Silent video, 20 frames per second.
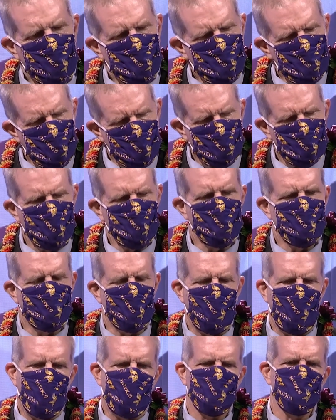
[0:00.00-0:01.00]
privileged to
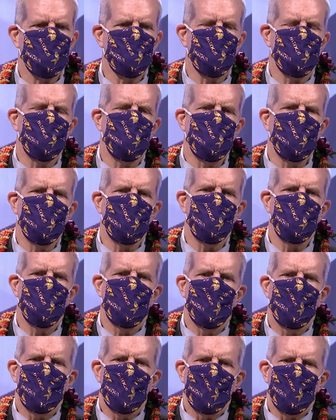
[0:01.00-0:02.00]
ask to be
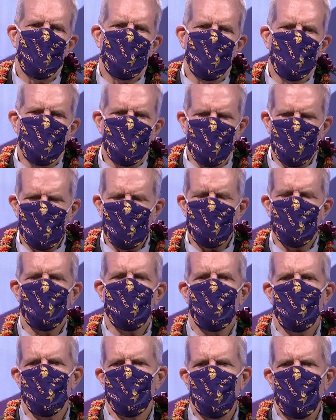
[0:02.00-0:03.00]
the
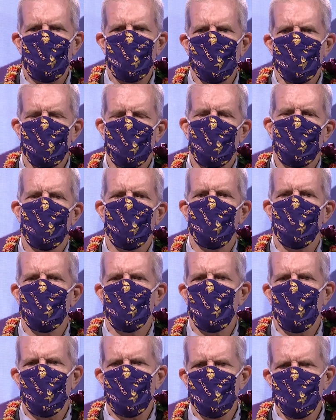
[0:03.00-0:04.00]
judiciary representative
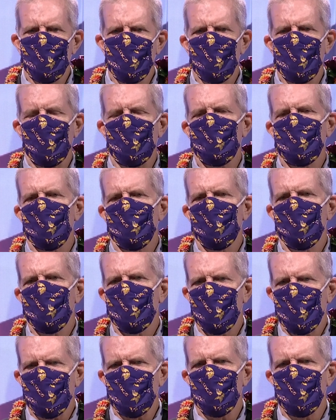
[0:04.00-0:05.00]
on the Justice
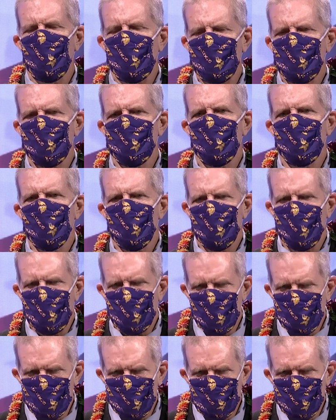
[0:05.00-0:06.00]
Reinvestment
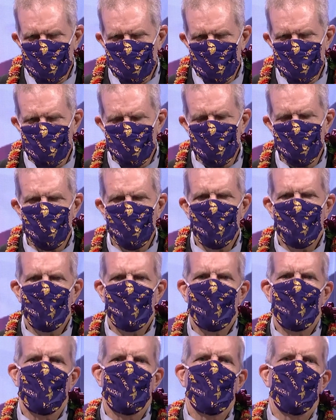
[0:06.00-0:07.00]
Initiative,
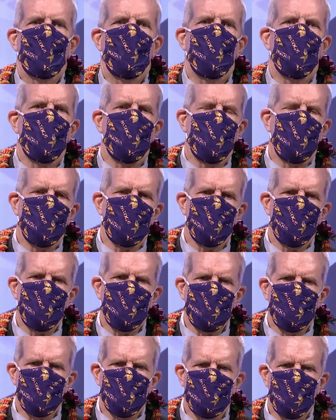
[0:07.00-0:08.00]
along
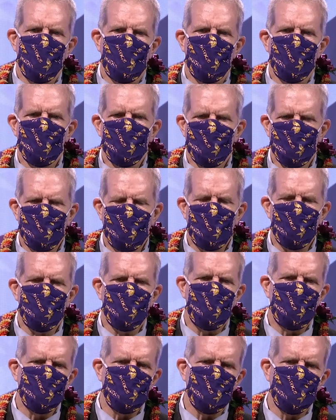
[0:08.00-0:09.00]
with Senate
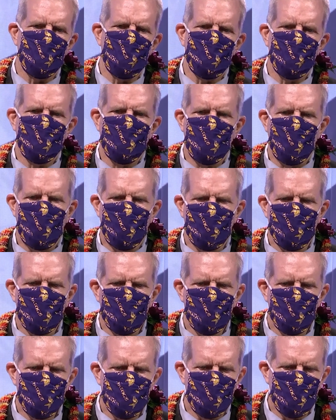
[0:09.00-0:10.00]
President and
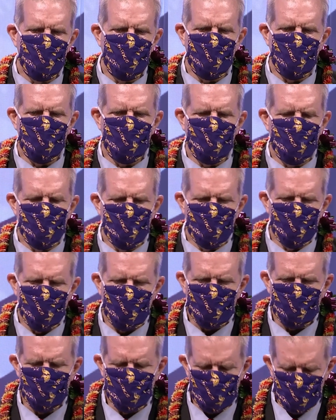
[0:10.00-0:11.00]
the
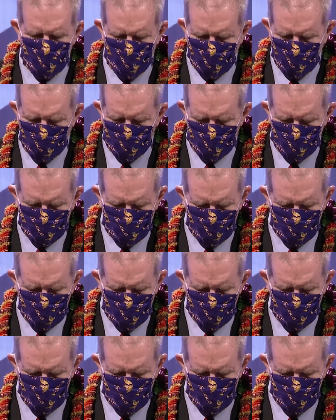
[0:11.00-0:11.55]
Director of the Department of